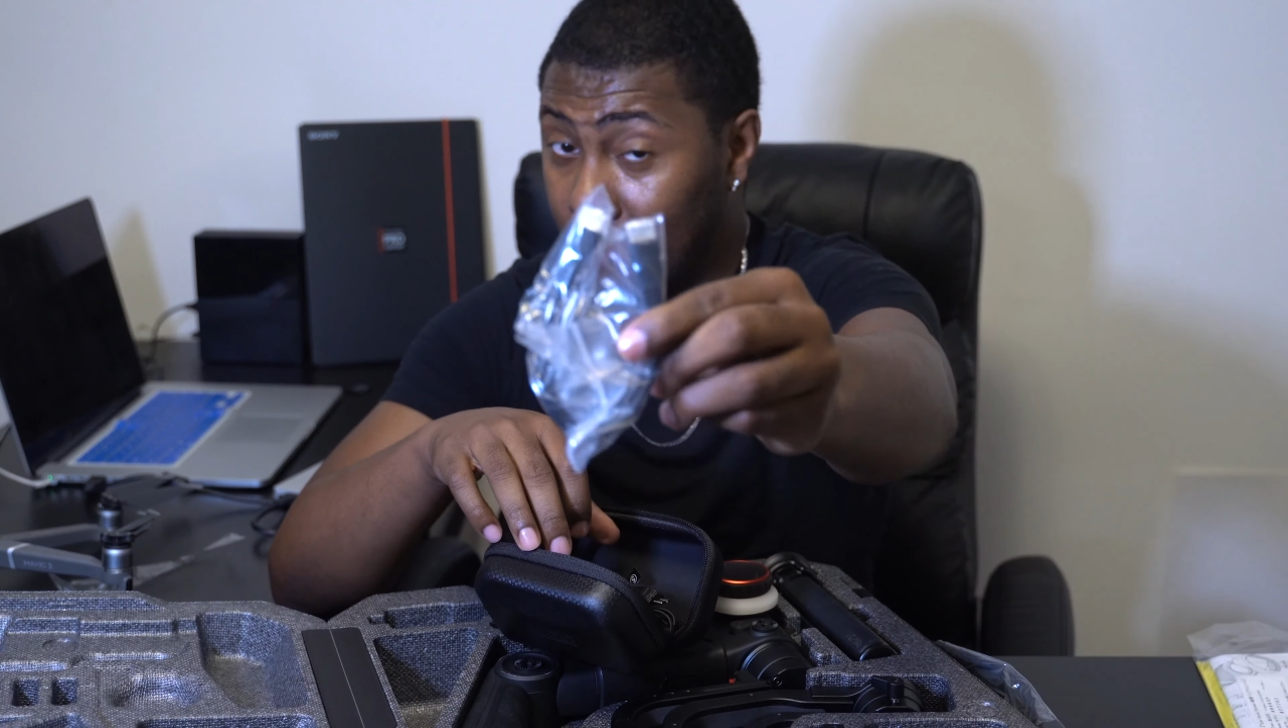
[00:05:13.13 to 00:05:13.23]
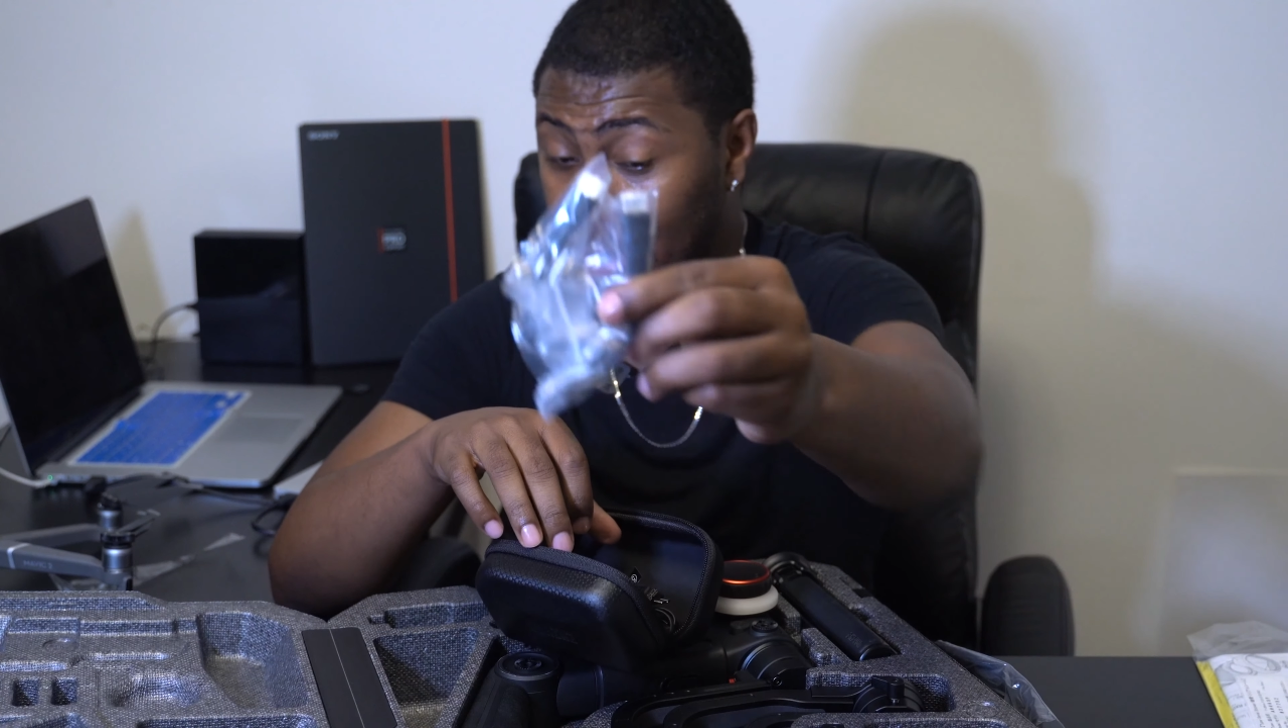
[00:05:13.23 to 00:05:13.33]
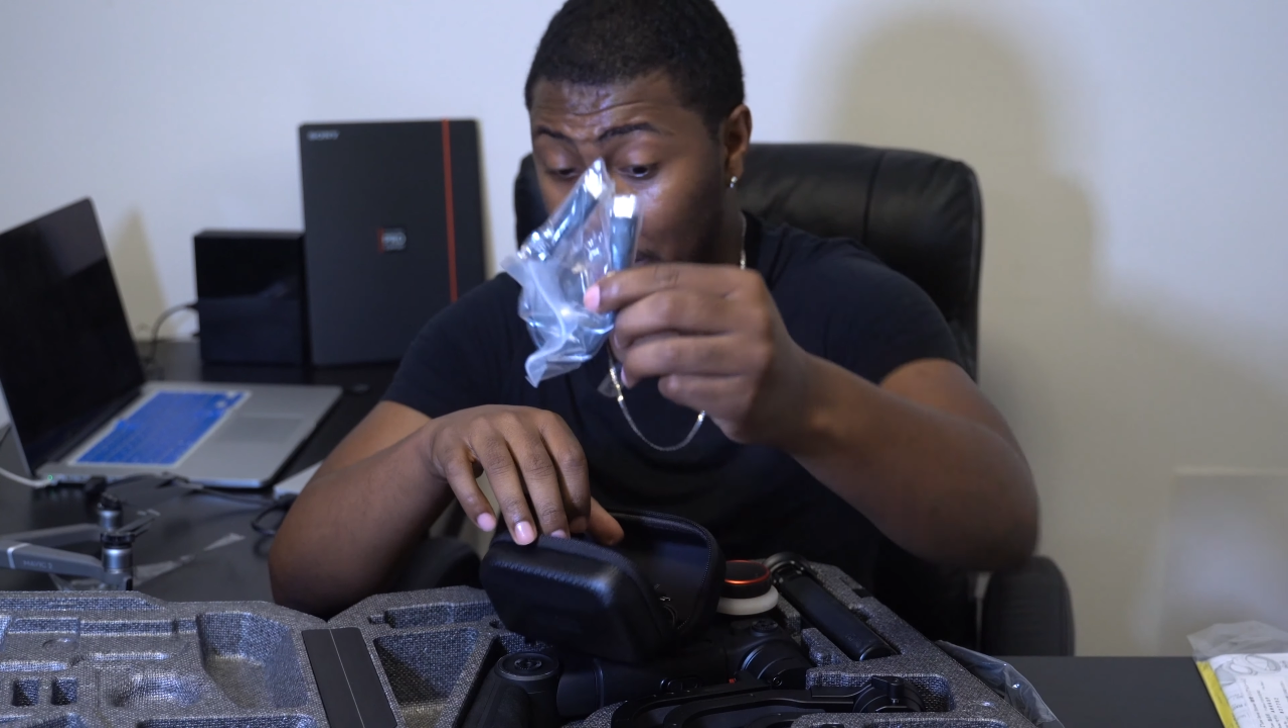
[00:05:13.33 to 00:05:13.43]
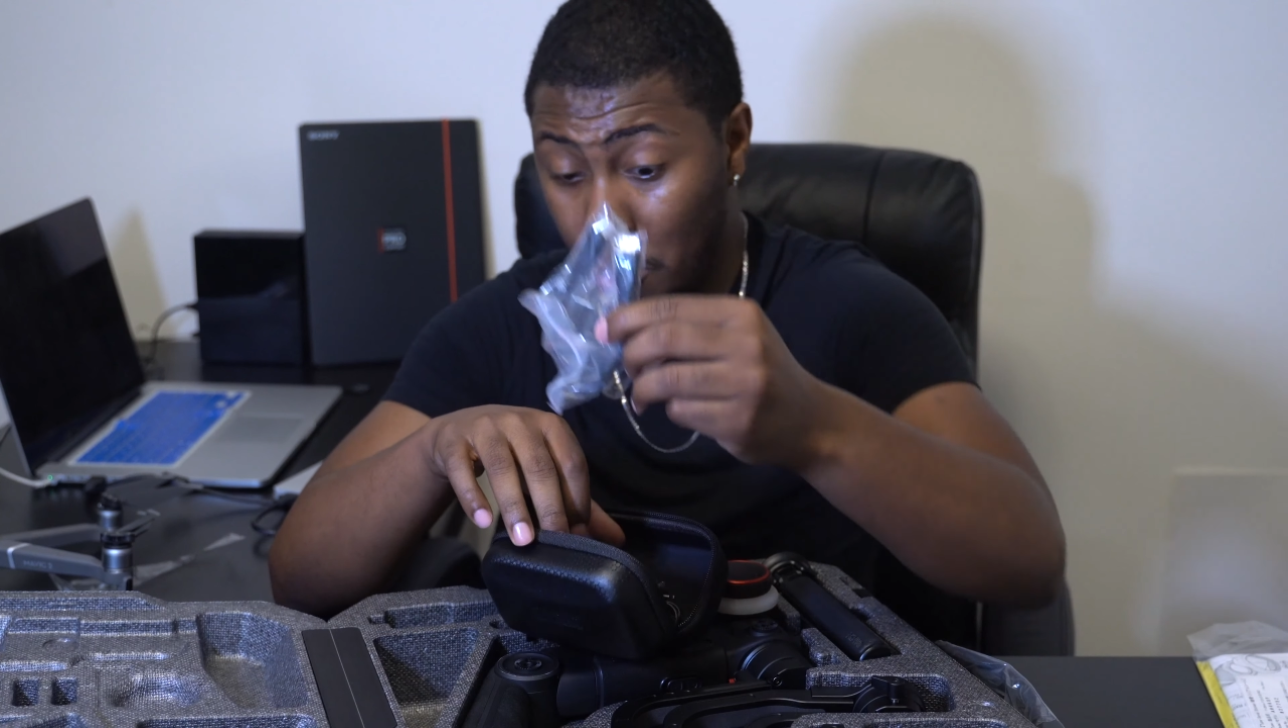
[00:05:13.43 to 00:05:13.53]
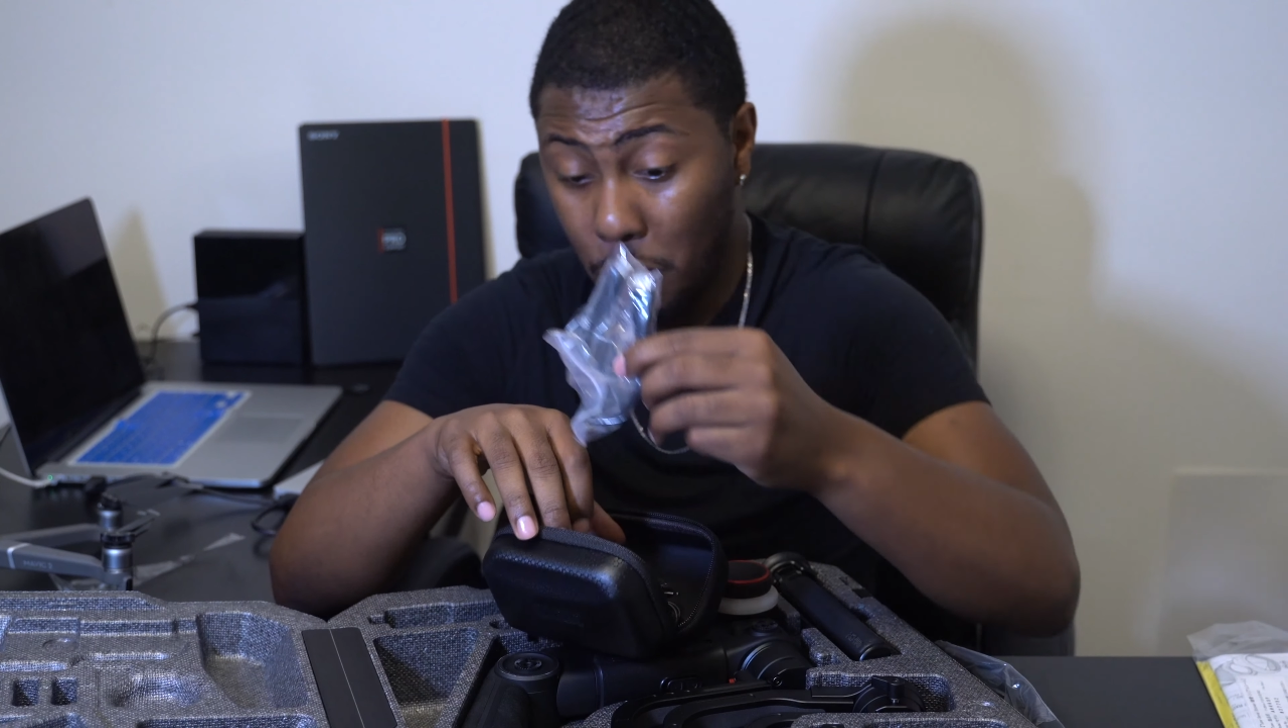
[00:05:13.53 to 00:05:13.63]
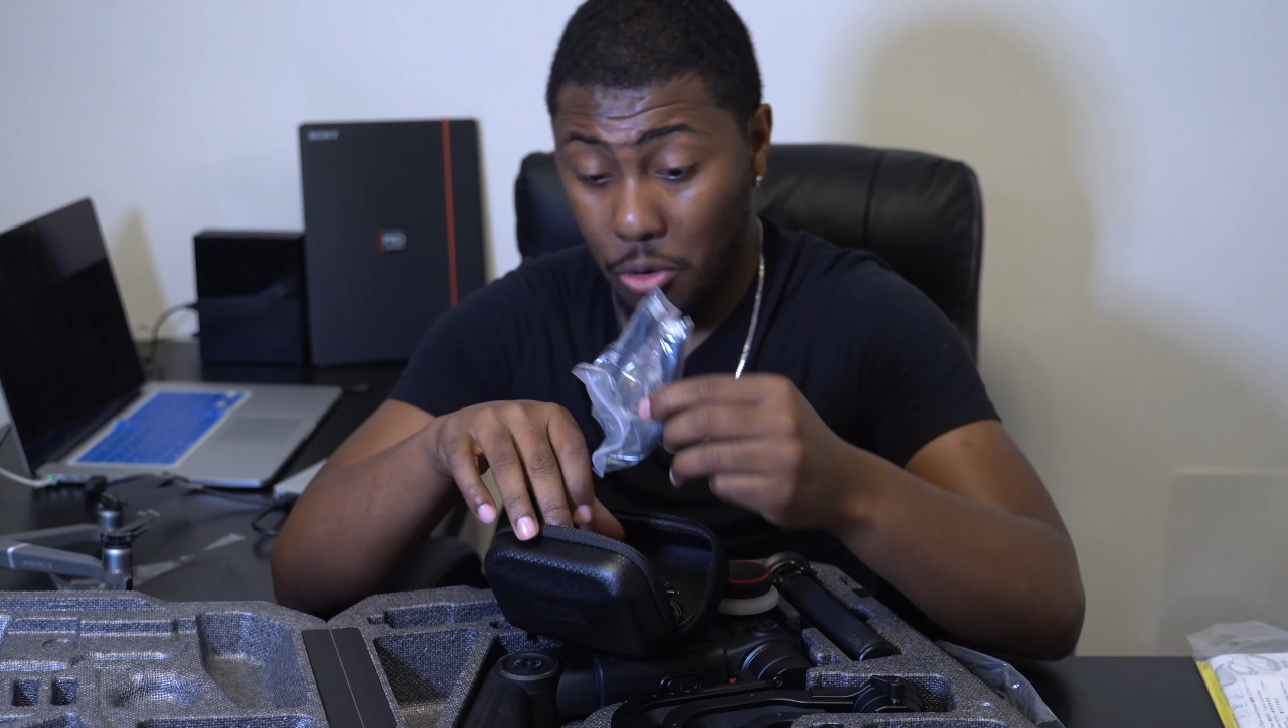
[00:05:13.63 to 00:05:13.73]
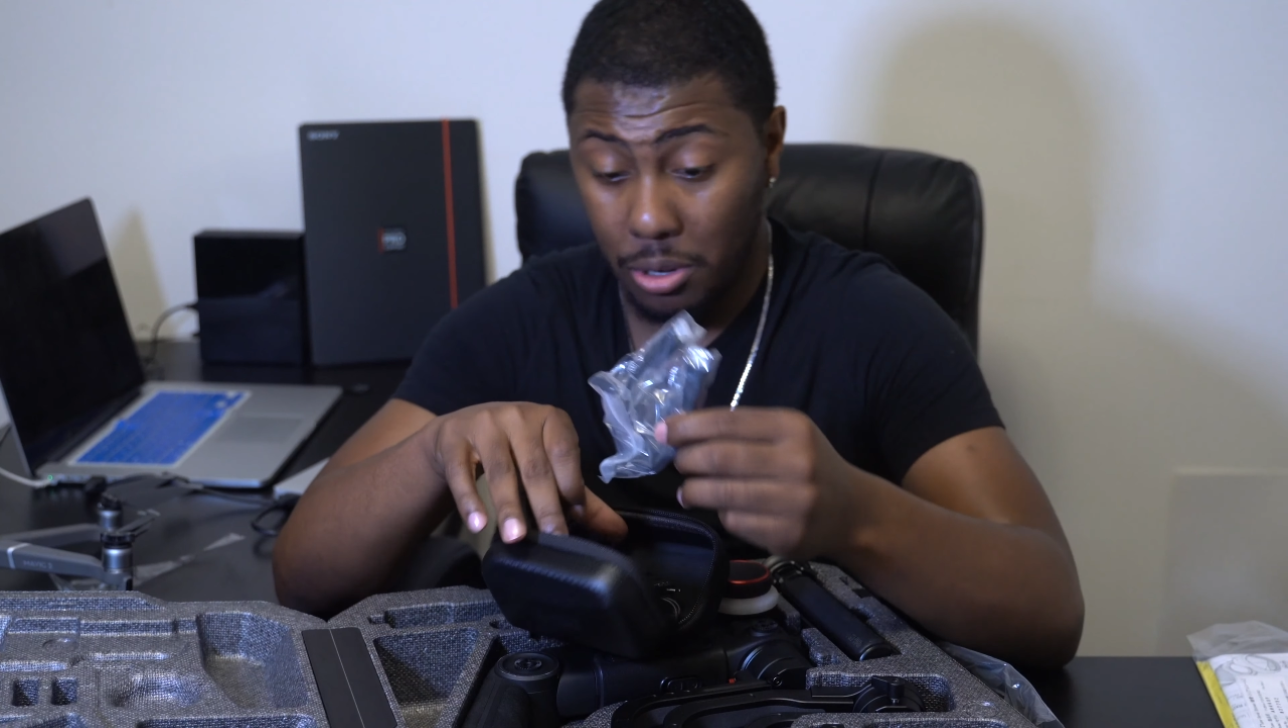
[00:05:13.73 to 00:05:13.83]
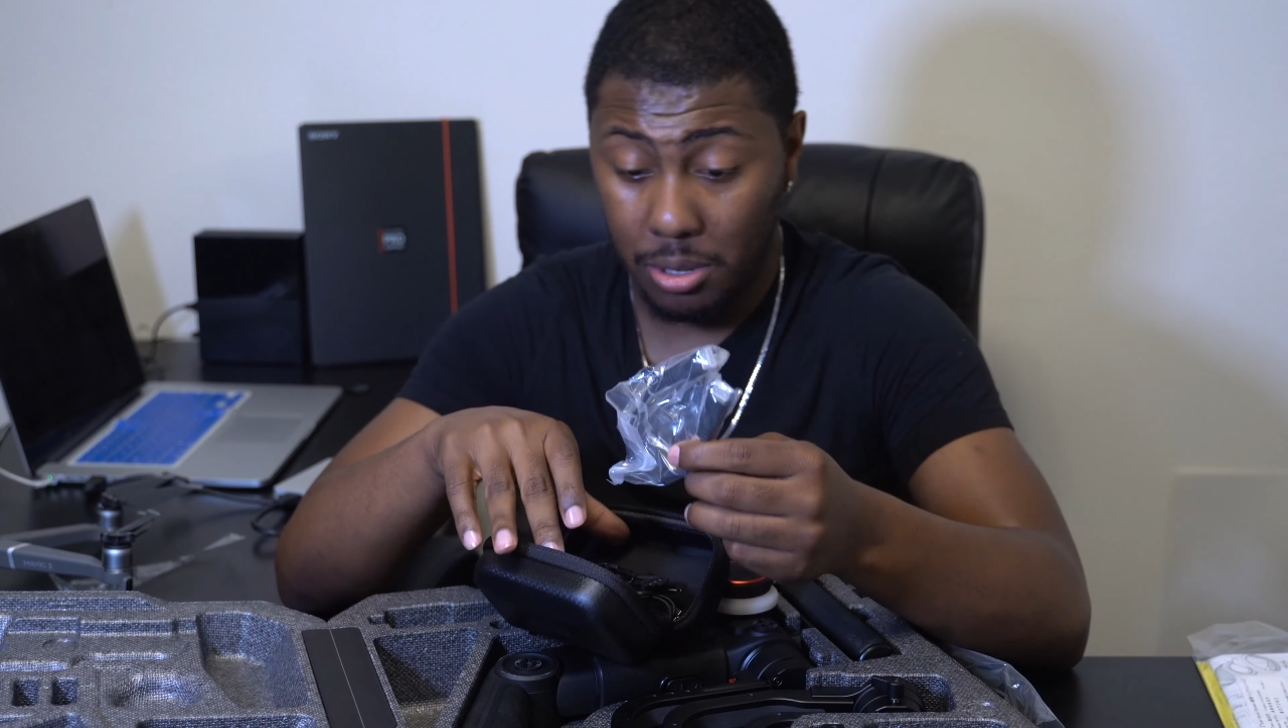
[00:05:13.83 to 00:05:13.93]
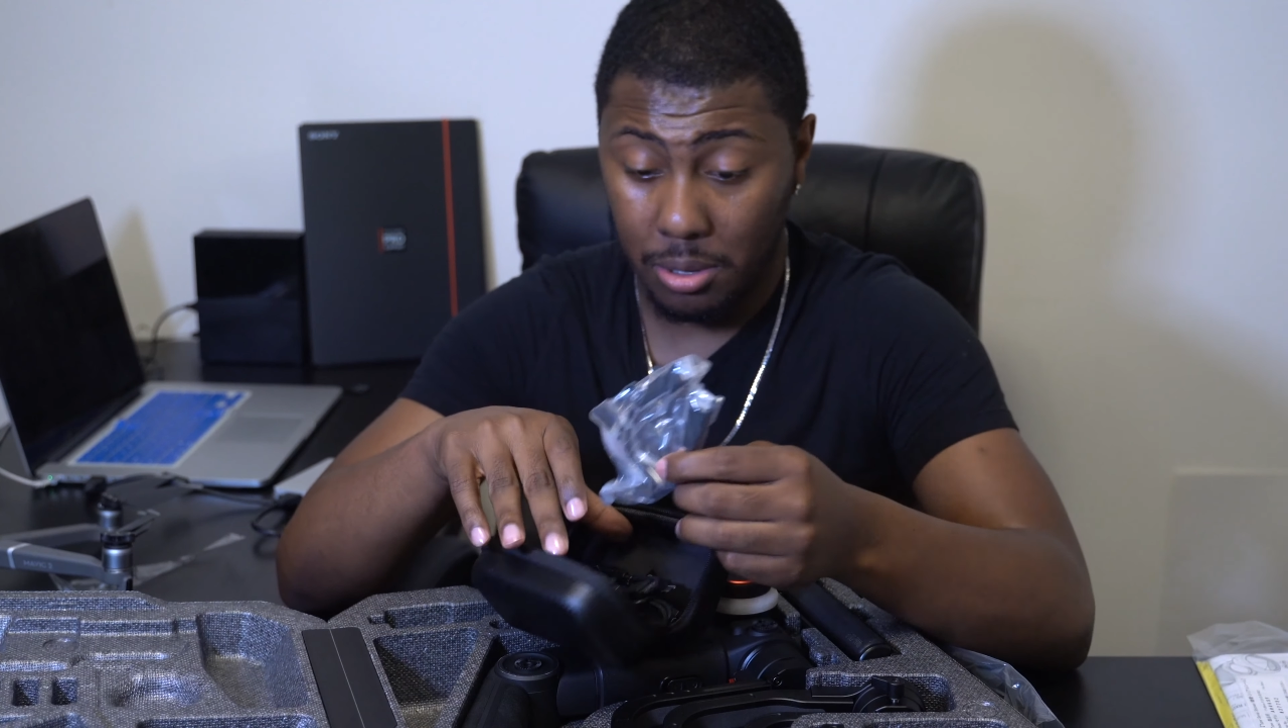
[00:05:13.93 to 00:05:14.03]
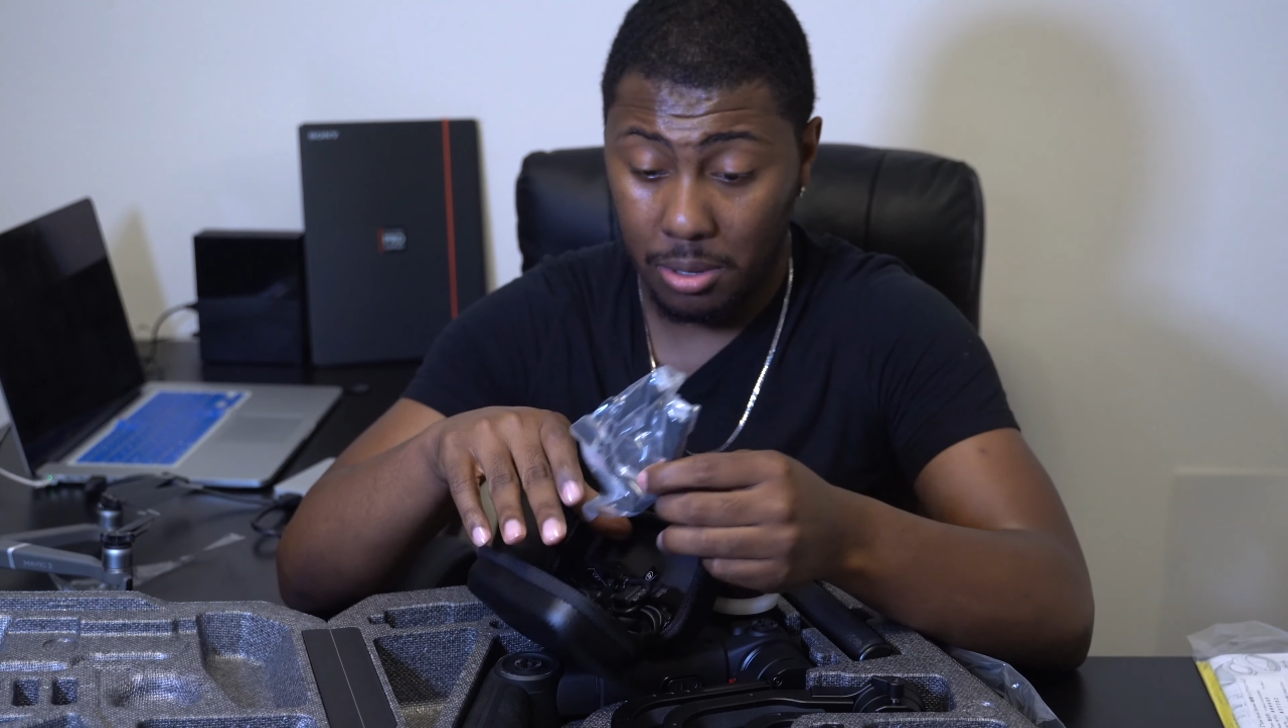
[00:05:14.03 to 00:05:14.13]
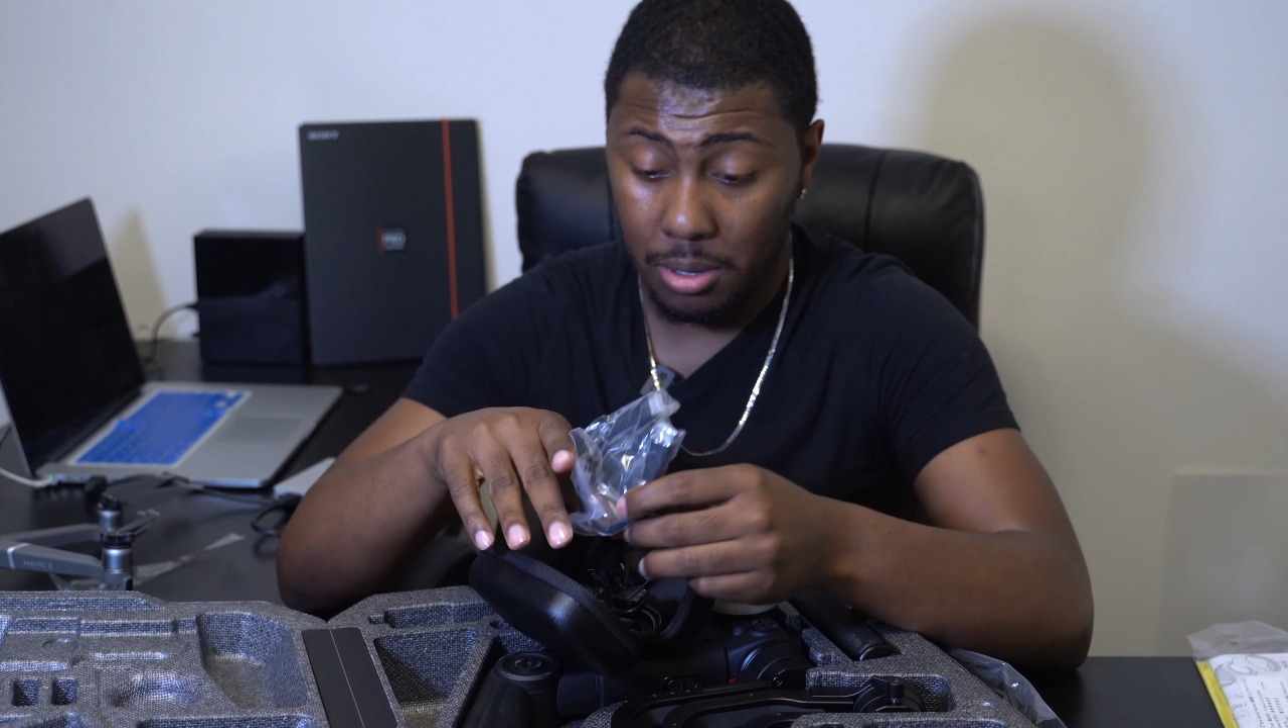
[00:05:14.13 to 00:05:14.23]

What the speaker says: some more cords.